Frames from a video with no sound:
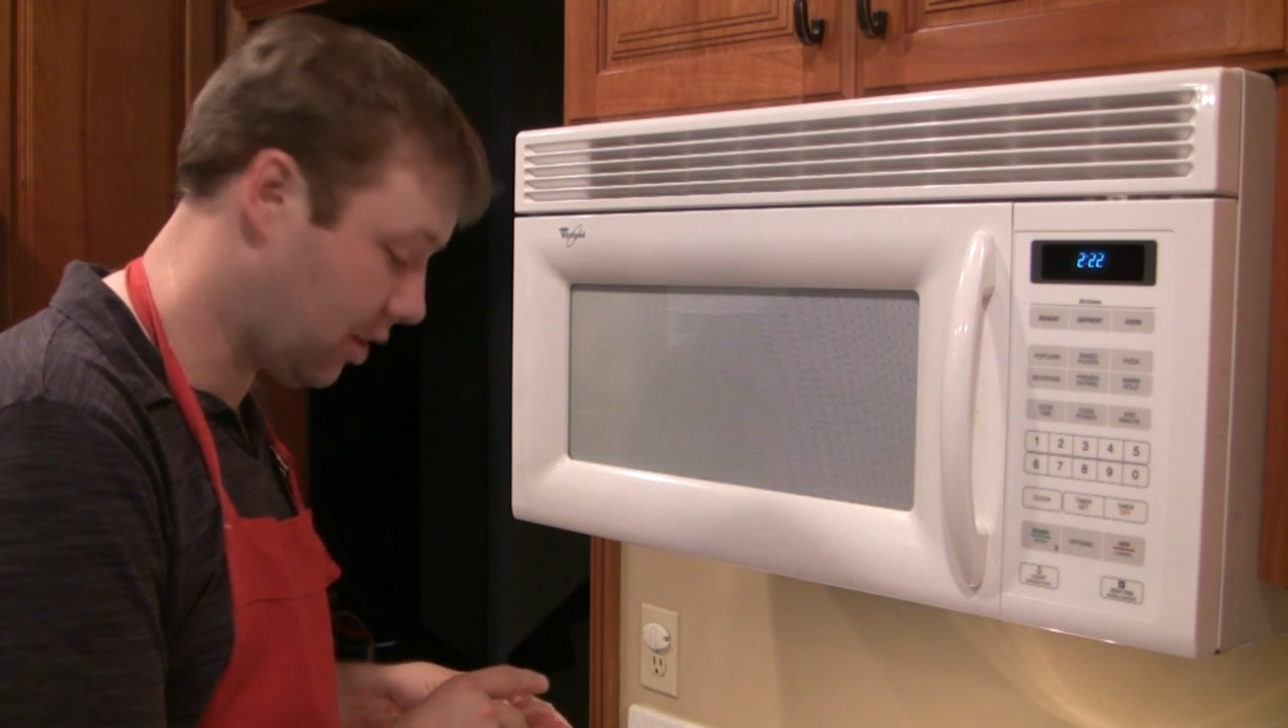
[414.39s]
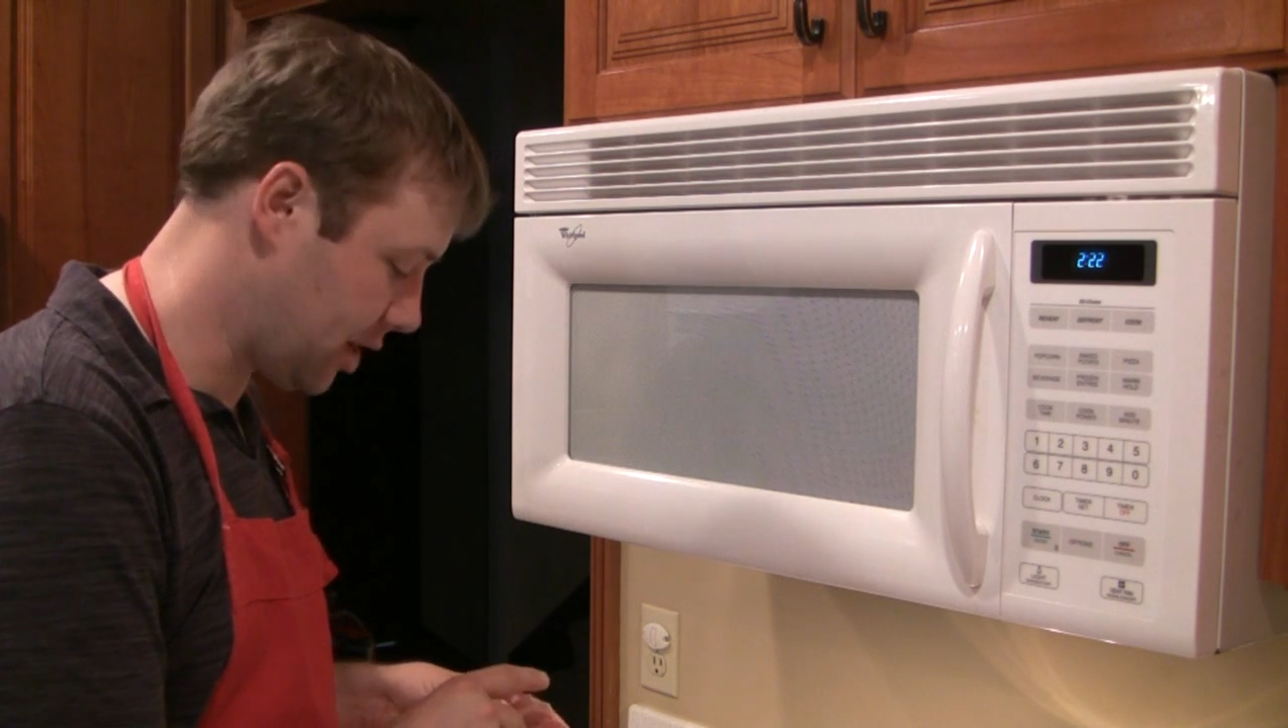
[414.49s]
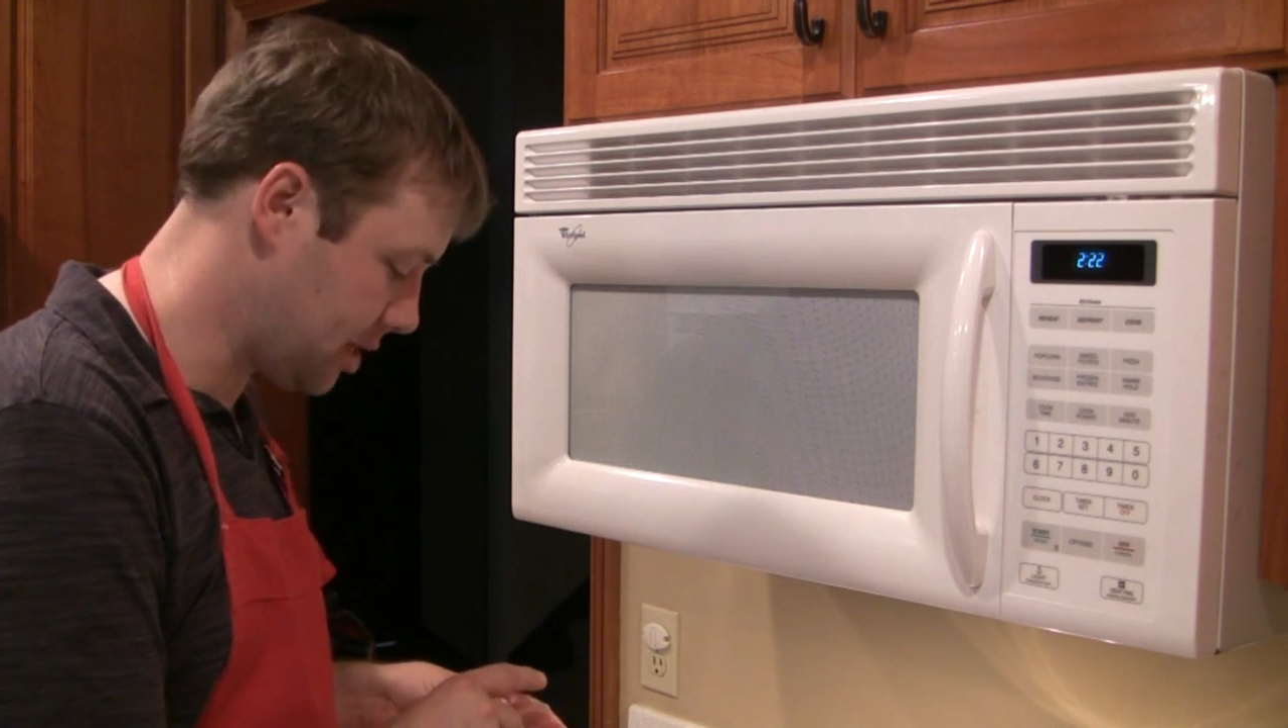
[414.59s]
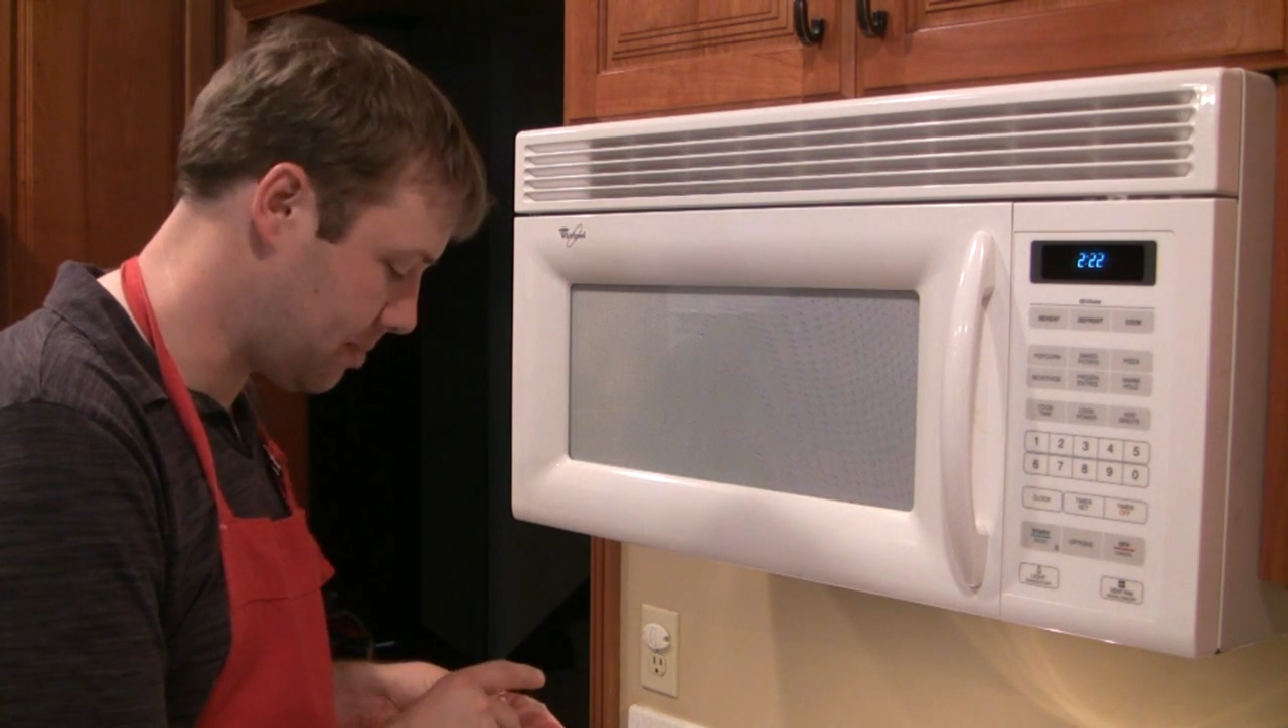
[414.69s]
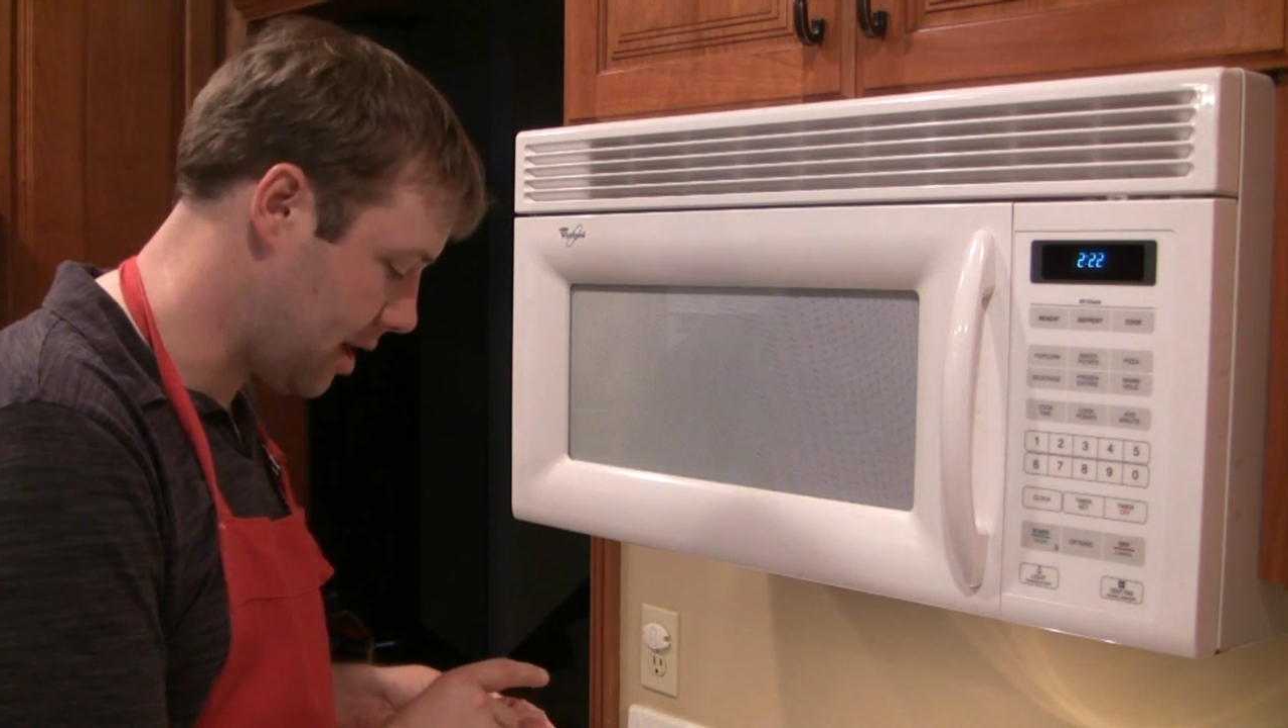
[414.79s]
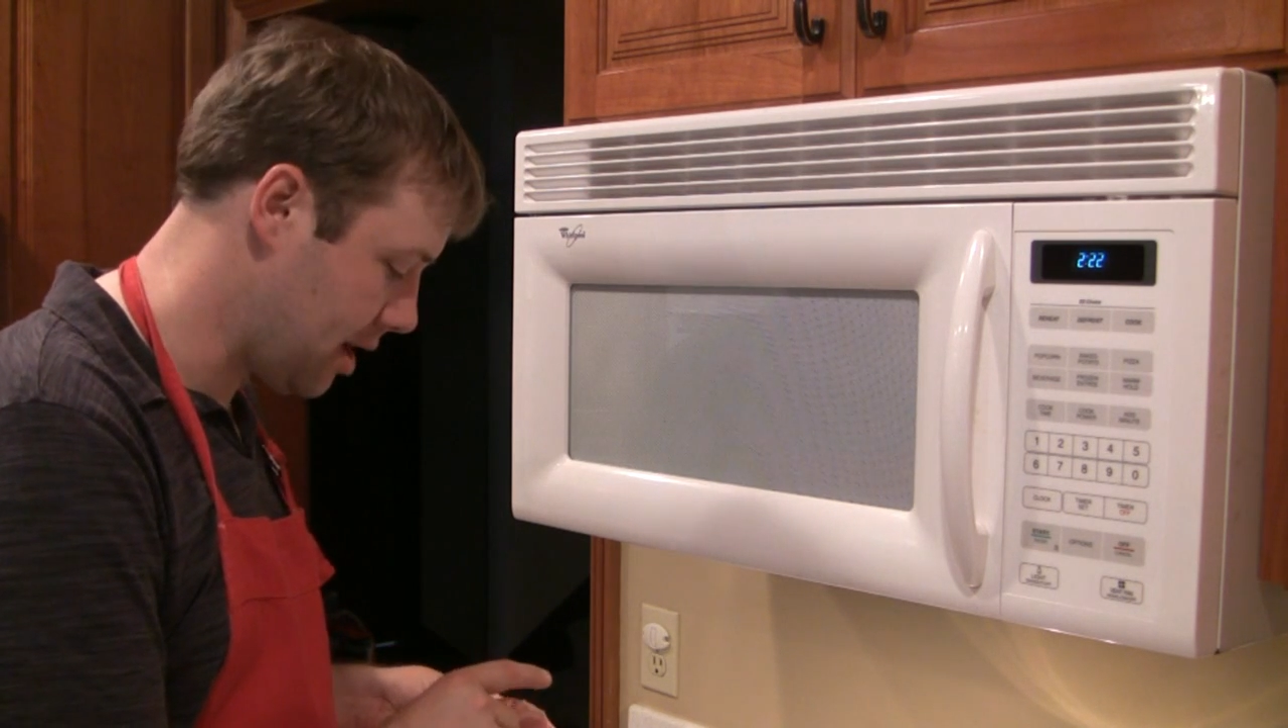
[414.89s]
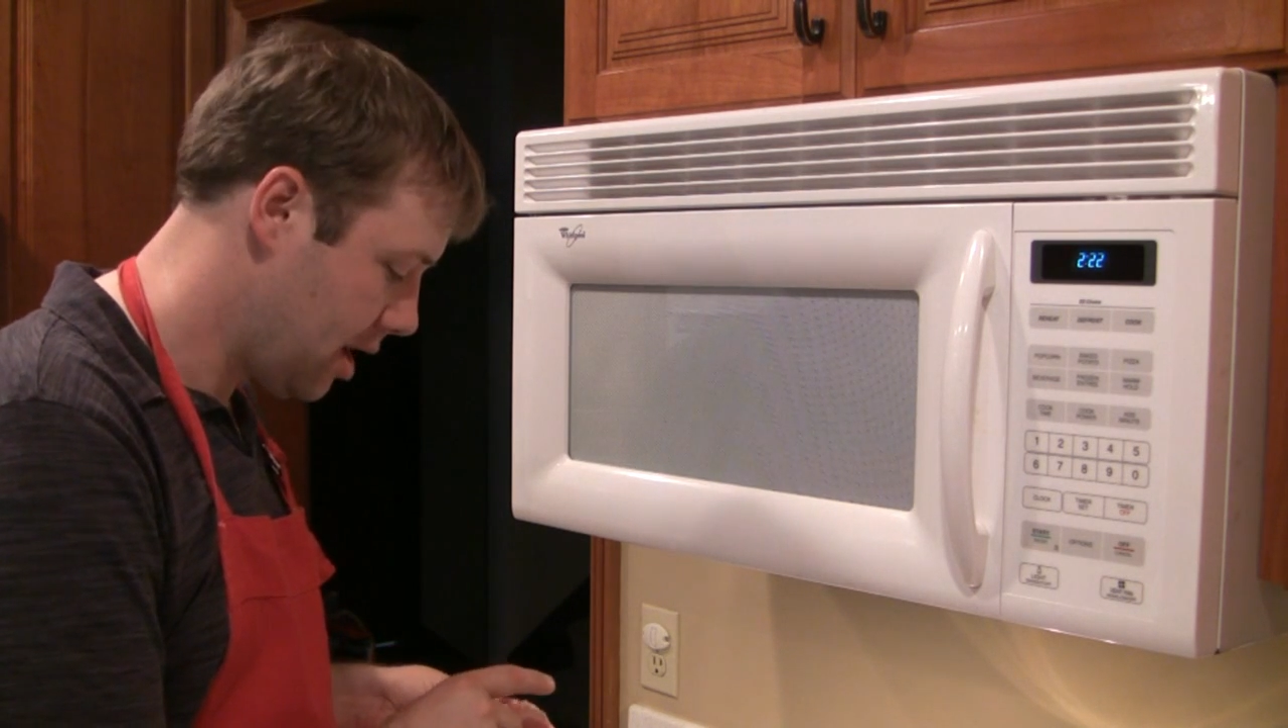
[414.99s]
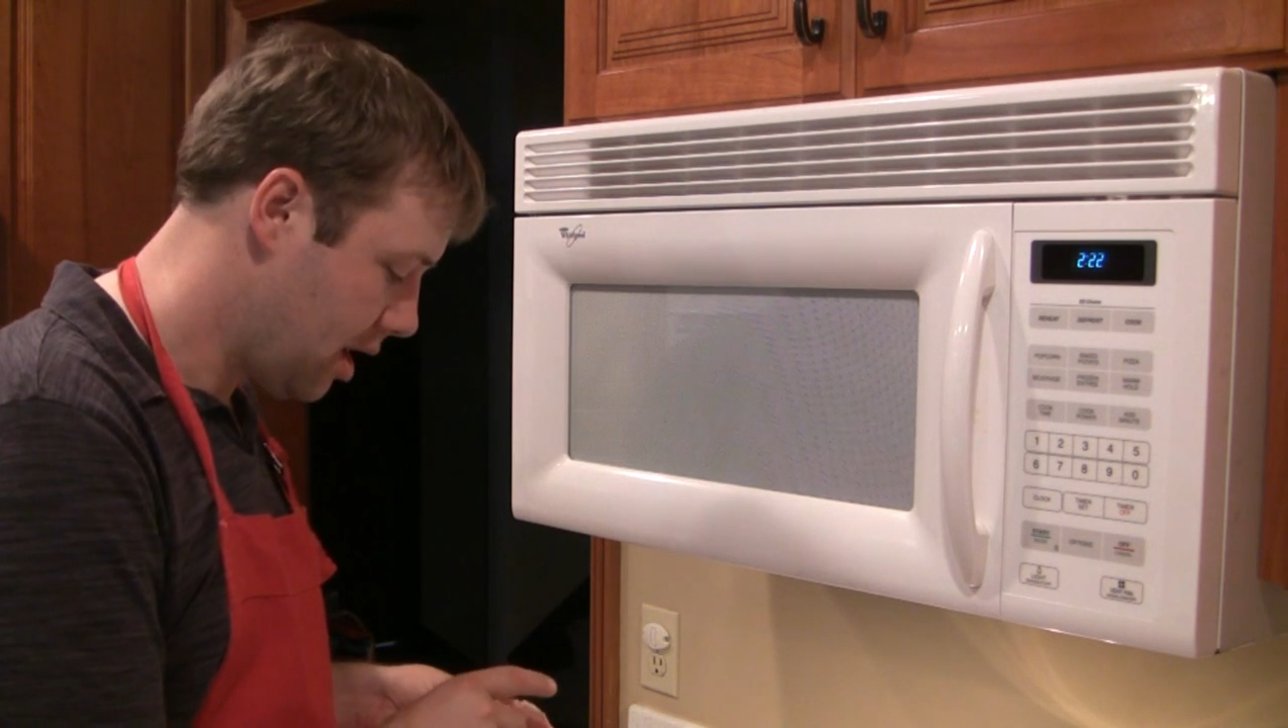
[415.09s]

crispy.